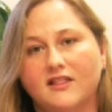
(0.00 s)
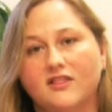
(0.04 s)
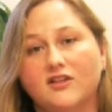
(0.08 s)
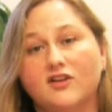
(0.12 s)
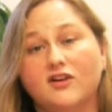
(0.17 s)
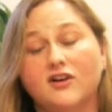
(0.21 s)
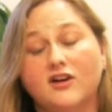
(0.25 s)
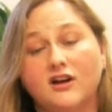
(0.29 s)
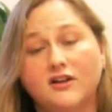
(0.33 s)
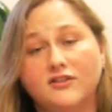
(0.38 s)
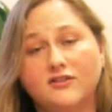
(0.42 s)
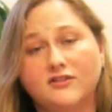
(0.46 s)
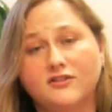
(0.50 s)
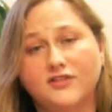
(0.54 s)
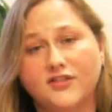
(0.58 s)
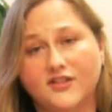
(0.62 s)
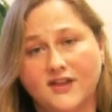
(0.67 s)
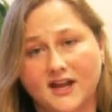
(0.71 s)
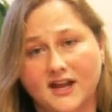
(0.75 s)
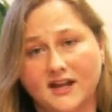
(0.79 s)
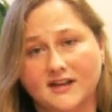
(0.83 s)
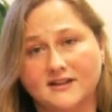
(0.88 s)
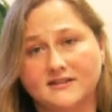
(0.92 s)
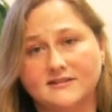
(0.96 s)
There are other
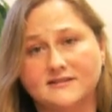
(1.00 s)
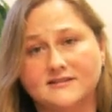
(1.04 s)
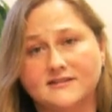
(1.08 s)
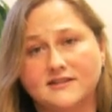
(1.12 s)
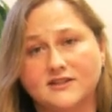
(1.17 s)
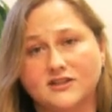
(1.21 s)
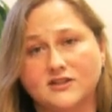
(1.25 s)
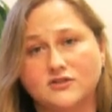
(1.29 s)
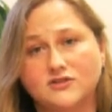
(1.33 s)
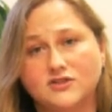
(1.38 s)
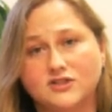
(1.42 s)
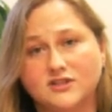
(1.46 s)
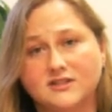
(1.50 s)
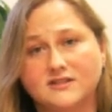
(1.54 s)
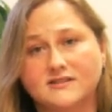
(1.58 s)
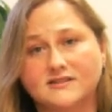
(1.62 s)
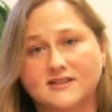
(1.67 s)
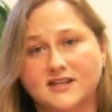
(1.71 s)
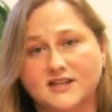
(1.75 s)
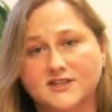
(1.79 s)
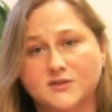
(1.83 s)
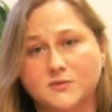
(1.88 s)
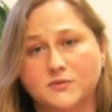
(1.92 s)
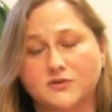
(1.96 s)
things that you should
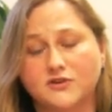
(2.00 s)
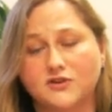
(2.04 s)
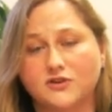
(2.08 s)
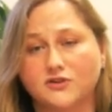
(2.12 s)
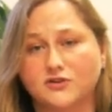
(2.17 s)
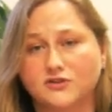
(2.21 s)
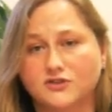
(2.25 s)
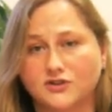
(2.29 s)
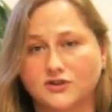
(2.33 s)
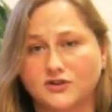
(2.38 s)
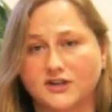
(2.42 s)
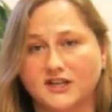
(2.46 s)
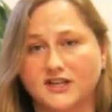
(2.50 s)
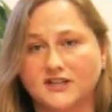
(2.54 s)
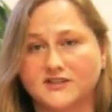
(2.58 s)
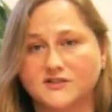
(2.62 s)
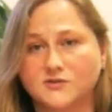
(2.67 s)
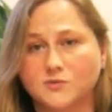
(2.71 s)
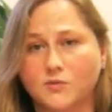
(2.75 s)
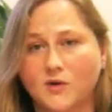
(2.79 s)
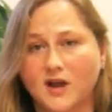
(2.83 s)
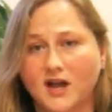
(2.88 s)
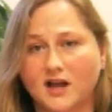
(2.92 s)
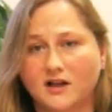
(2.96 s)
discuss with your attorney
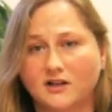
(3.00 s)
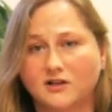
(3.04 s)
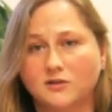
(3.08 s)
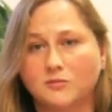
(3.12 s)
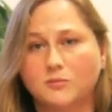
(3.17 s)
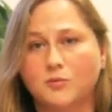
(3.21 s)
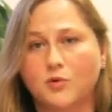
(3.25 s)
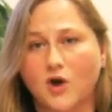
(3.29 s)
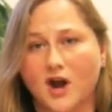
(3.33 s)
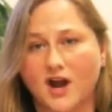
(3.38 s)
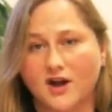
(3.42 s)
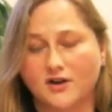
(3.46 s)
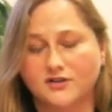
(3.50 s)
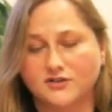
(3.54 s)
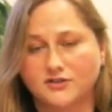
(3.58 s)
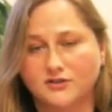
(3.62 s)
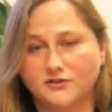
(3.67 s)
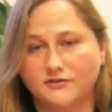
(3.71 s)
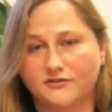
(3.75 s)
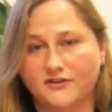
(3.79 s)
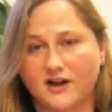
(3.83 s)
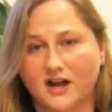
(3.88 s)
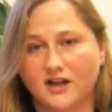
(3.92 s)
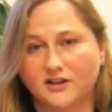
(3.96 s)
as well prior
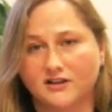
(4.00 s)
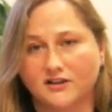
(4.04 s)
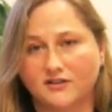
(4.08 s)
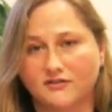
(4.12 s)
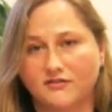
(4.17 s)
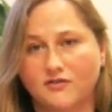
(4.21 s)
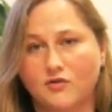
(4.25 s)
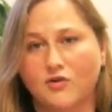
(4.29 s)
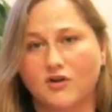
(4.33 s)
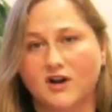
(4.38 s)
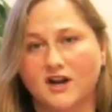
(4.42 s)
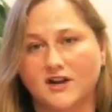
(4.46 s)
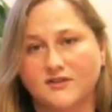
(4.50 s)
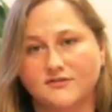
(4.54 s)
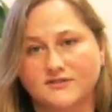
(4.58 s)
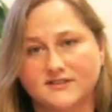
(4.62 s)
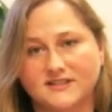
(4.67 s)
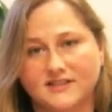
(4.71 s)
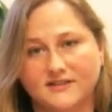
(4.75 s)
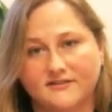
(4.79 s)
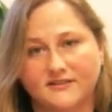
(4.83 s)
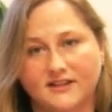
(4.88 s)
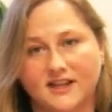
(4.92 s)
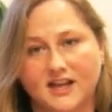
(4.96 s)
to filing for and
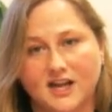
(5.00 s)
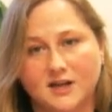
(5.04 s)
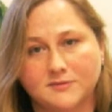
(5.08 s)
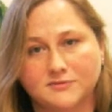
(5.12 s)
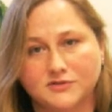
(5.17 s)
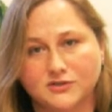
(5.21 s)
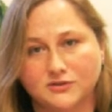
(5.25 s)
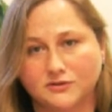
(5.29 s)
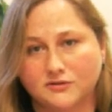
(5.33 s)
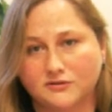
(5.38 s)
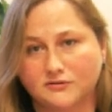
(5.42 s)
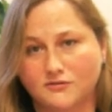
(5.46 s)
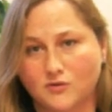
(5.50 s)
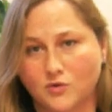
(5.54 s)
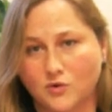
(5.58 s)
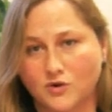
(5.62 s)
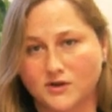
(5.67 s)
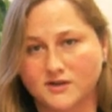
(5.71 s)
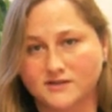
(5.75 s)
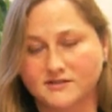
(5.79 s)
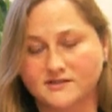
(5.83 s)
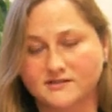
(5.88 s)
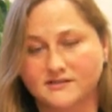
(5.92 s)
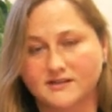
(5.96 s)
receiving the absolute
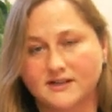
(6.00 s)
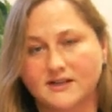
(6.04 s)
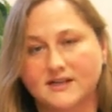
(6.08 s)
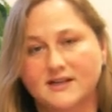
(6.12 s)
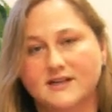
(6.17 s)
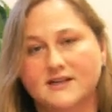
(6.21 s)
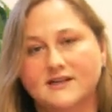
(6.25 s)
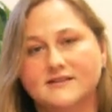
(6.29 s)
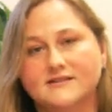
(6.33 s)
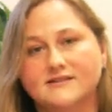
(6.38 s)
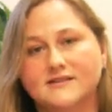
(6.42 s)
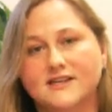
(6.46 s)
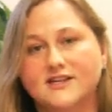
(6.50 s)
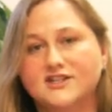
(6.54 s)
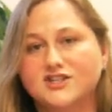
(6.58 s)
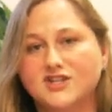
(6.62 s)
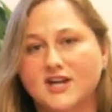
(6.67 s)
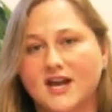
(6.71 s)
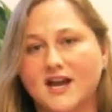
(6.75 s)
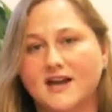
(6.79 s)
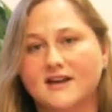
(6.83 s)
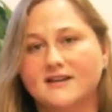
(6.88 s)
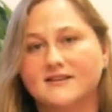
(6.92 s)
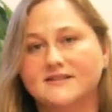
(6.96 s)
divorce,
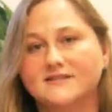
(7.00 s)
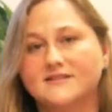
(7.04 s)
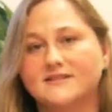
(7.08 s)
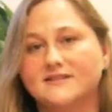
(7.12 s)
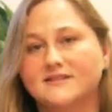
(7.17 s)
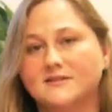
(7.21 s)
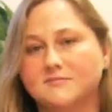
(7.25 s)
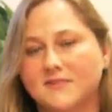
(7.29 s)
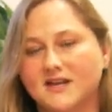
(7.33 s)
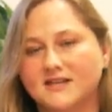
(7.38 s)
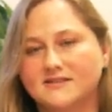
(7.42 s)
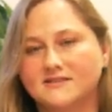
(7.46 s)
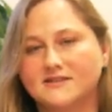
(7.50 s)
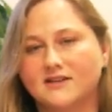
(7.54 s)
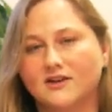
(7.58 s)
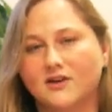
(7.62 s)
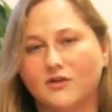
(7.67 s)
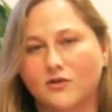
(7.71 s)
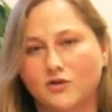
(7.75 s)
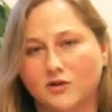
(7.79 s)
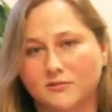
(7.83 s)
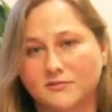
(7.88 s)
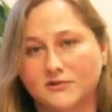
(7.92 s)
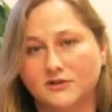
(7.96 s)
such as
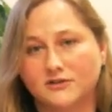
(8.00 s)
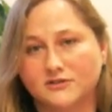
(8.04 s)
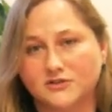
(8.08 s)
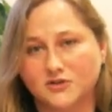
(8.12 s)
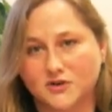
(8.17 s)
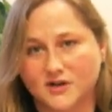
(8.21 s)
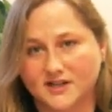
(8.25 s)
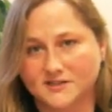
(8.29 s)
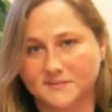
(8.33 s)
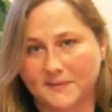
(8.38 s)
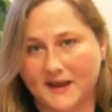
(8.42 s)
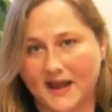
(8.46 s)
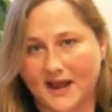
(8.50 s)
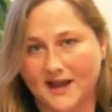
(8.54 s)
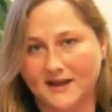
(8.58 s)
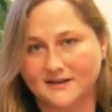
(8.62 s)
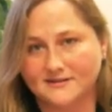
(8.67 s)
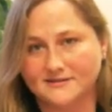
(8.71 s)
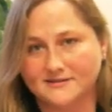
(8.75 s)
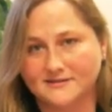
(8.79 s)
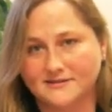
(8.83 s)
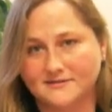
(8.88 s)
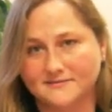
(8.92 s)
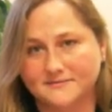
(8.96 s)
domestic criminal
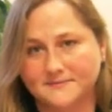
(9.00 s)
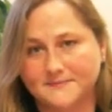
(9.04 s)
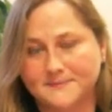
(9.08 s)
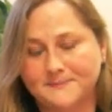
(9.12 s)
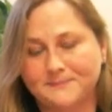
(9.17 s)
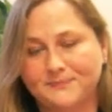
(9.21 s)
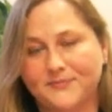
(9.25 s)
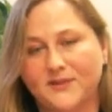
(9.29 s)
trespass.